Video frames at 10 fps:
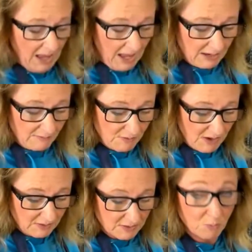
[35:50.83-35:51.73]
And if you've
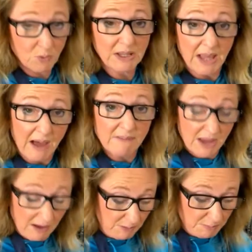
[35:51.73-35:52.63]
got some really heavy,
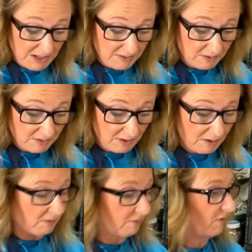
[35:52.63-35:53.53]
heavy pieces
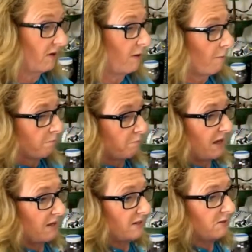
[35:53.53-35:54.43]
of
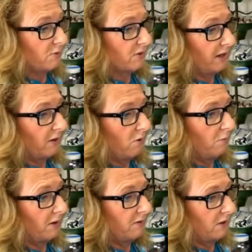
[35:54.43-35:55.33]
paint that you were like,
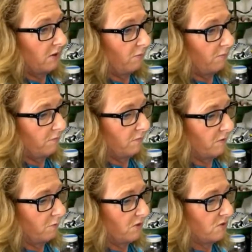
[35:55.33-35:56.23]
oh, I
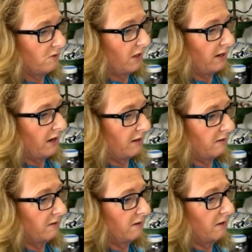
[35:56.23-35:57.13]
went too light on,